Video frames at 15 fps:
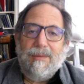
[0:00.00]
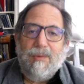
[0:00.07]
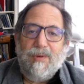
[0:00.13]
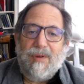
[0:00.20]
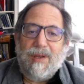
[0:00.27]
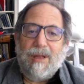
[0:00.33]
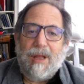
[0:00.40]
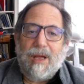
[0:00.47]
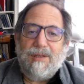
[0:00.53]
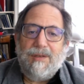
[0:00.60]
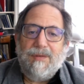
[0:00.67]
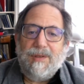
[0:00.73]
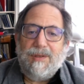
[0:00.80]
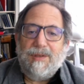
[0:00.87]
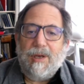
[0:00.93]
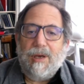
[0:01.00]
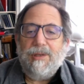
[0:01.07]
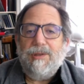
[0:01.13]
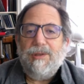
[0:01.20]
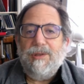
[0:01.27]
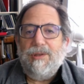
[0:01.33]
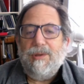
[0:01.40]
We've had lots of
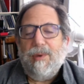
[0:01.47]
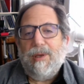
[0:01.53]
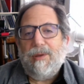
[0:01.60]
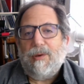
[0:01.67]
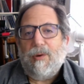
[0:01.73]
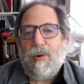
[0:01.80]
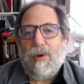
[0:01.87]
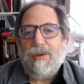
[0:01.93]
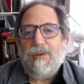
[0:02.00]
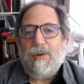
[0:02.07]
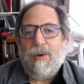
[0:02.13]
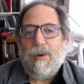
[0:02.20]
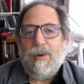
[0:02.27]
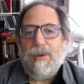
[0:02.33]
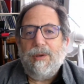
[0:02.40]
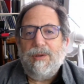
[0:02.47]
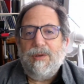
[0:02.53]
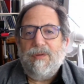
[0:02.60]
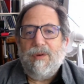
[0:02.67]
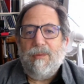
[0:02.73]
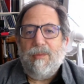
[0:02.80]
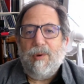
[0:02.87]
discussions about the cross currents
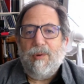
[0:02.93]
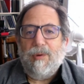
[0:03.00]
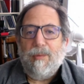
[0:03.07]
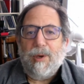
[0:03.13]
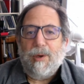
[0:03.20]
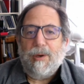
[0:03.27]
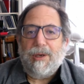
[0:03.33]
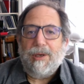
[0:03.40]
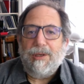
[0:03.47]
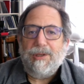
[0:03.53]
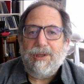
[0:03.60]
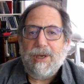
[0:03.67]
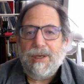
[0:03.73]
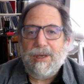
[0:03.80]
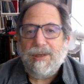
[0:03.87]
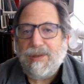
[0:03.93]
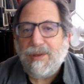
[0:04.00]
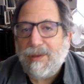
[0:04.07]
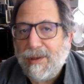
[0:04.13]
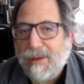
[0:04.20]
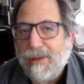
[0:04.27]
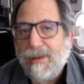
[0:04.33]
of both American jazz
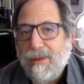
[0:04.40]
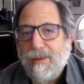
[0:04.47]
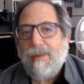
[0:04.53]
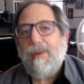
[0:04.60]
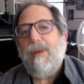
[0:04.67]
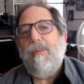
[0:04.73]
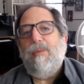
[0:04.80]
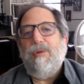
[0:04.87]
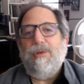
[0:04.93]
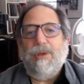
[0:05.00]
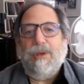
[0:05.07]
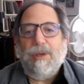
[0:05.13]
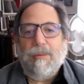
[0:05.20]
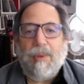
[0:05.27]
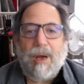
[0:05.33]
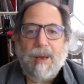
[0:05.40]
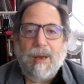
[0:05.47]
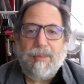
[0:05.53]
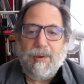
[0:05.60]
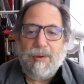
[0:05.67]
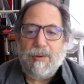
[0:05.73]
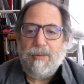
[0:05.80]
and Brazilian
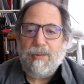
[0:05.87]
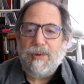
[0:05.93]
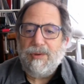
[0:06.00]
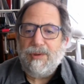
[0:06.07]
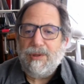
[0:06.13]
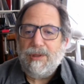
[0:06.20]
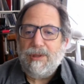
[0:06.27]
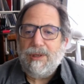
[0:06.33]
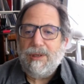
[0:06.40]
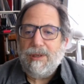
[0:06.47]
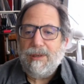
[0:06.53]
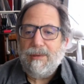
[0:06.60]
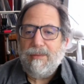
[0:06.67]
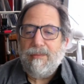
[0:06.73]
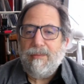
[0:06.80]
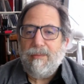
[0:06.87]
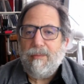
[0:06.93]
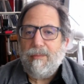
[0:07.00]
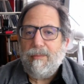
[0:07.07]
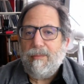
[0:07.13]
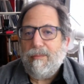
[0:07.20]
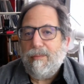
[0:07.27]
popular music,
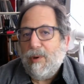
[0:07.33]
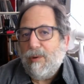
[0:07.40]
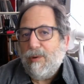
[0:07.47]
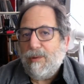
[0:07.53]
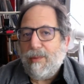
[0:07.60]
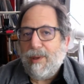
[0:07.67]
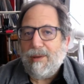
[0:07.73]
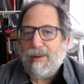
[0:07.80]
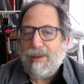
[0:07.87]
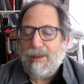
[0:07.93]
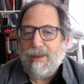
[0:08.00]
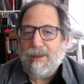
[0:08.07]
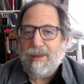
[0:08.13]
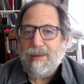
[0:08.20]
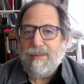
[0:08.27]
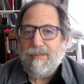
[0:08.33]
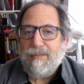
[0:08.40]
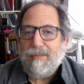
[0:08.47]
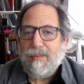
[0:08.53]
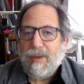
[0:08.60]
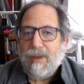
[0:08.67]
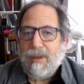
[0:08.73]
both about the
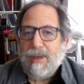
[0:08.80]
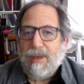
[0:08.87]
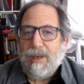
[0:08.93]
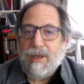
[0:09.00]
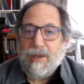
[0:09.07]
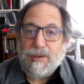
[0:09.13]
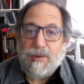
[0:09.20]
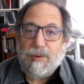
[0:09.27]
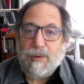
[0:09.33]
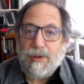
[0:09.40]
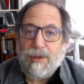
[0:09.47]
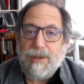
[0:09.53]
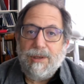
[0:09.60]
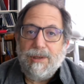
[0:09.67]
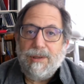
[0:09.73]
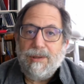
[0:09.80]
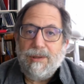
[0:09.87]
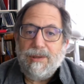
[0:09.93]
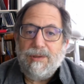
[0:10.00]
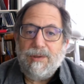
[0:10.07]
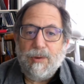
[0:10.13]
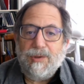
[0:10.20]
history
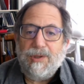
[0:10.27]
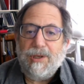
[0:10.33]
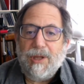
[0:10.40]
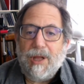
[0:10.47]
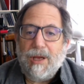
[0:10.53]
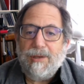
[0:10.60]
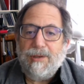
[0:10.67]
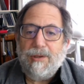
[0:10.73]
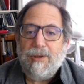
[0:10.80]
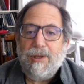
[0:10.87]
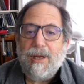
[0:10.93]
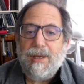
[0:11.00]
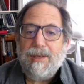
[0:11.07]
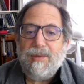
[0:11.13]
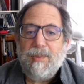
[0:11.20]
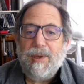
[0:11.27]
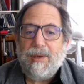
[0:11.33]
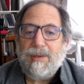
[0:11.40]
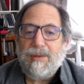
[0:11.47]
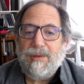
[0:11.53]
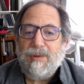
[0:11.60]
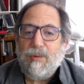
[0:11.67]
and the sociological
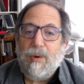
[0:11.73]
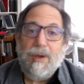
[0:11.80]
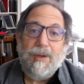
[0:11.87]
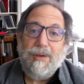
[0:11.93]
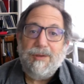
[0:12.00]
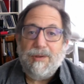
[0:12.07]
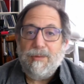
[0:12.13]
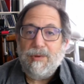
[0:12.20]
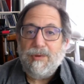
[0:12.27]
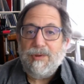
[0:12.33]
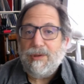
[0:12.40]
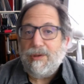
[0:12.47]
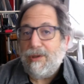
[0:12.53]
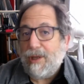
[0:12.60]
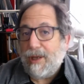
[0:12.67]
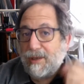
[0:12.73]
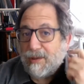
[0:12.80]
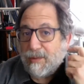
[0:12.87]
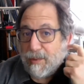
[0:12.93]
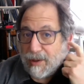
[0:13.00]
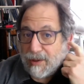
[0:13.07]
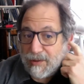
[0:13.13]
aspects as well as the musical
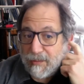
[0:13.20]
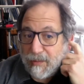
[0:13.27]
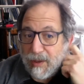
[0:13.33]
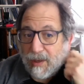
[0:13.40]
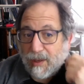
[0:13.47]
aspects.